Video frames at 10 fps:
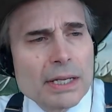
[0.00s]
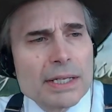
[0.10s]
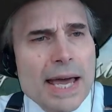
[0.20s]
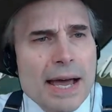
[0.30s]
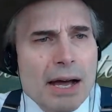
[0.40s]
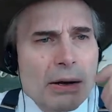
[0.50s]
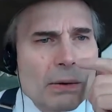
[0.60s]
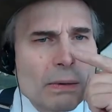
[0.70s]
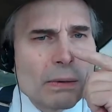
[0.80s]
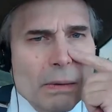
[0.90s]

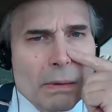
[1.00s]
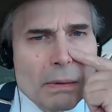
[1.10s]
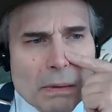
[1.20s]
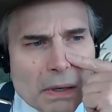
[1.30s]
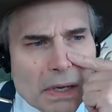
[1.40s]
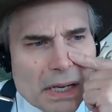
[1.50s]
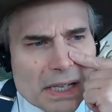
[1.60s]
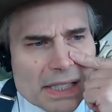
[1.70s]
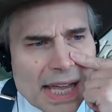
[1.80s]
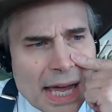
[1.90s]
Now,
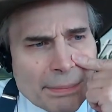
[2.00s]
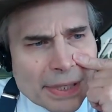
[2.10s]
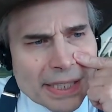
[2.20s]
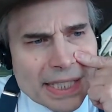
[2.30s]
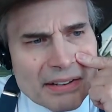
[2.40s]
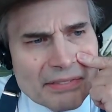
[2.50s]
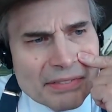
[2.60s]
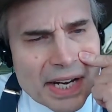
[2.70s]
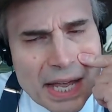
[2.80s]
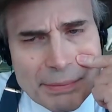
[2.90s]
Happily
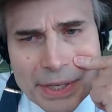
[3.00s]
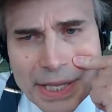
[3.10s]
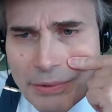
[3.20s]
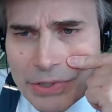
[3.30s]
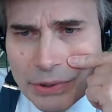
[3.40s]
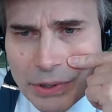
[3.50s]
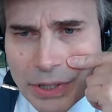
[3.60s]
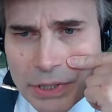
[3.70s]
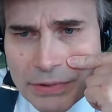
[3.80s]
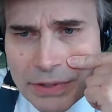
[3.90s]
Ever Emma, that was the only
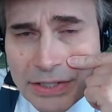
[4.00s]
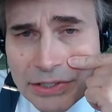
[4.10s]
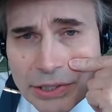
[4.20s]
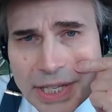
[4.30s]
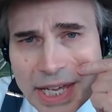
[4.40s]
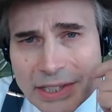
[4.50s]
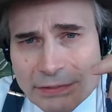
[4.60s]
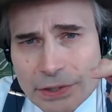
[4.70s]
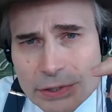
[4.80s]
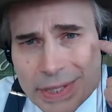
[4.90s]
movie. They showed that the
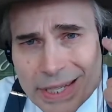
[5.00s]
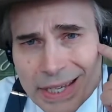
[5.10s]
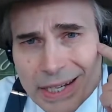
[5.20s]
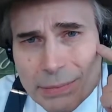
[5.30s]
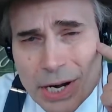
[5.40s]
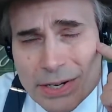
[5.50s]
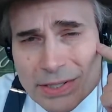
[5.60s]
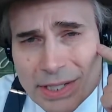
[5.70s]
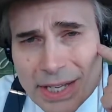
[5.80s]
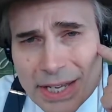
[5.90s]
first weekend in March,
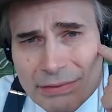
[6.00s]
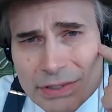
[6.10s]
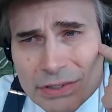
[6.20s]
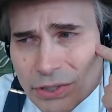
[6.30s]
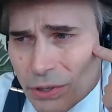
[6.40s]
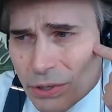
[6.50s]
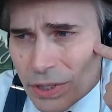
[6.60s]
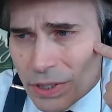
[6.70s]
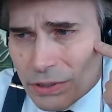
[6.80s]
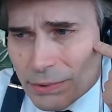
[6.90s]
and they haven't shown
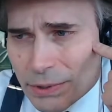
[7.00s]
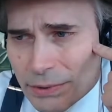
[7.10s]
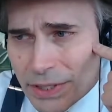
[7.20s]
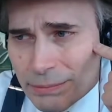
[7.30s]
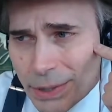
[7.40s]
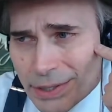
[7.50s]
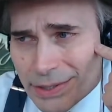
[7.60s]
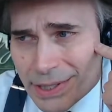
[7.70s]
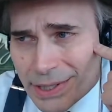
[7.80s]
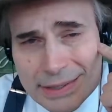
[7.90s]
a new movie in
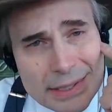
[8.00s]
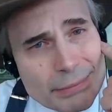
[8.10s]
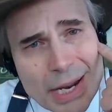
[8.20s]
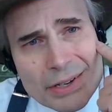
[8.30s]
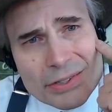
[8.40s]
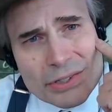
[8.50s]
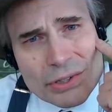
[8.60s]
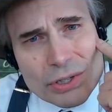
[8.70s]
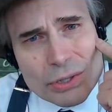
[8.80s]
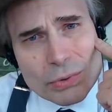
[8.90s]
March since. I'm not
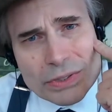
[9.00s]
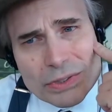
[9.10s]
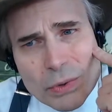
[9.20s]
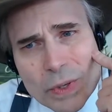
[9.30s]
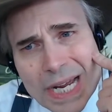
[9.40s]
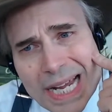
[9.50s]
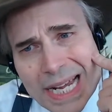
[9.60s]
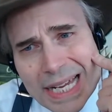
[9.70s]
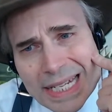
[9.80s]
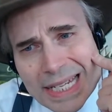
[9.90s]
sure what's going
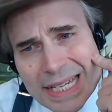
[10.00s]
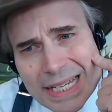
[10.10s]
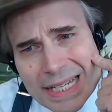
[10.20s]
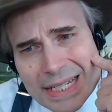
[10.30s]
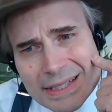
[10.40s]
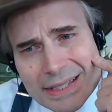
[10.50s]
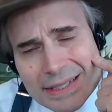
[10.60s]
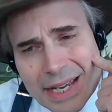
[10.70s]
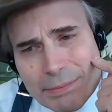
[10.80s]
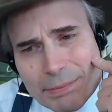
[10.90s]
on. They
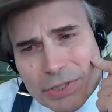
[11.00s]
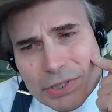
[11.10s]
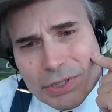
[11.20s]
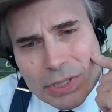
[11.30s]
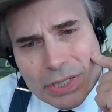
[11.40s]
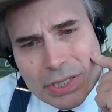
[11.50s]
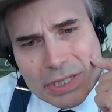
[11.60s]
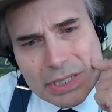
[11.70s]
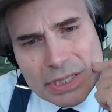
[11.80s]
stopped showing